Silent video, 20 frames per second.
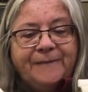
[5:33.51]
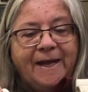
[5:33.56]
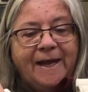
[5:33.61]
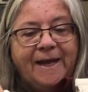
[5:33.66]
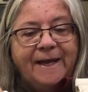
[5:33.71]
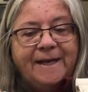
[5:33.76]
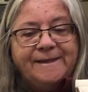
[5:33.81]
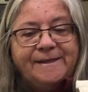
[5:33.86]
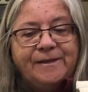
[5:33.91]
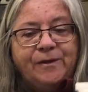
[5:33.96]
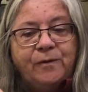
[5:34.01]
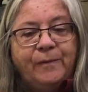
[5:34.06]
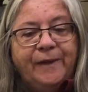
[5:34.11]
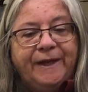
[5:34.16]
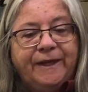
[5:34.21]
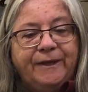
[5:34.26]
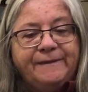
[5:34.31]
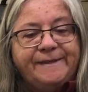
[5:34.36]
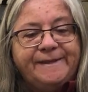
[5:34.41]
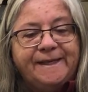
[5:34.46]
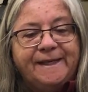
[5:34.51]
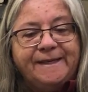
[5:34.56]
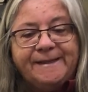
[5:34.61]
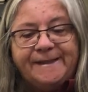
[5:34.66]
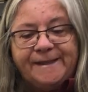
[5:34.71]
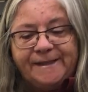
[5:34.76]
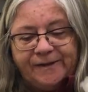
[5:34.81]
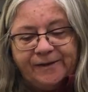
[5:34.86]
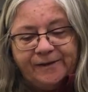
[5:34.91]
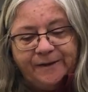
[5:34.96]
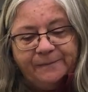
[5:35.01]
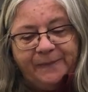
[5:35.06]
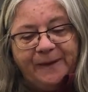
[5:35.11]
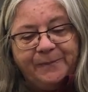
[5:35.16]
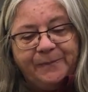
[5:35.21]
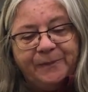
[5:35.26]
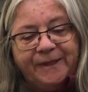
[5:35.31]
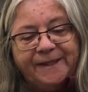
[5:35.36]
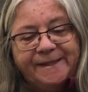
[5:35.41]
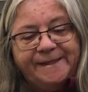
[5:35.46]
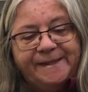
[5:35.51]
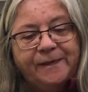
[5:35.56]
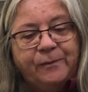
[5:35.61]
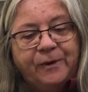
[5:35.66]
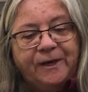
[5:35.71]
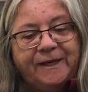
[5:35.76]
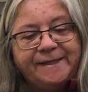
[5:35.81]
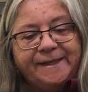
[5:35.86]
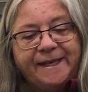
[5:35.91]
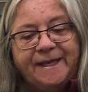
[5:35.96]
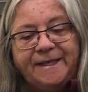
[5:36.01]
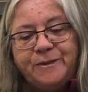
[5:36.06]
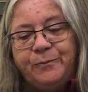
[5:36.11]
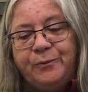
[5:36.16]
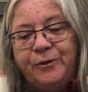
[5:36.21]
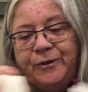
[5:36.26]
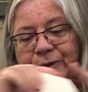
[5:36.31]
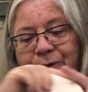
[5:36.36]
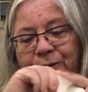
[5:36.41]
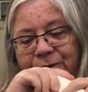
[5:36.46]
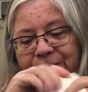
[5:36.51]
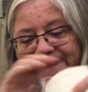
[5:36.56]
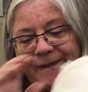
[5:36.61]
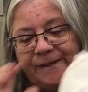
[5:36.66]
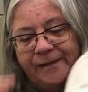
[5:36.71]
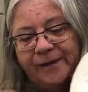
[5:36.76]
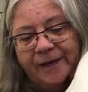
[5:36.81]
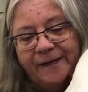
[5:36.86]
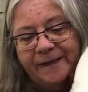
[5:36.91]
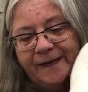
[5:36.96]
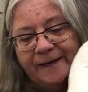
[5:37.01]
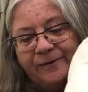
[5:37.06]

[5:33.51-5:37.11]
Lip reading: And so we use this so that people can see what it's like to put a corset on.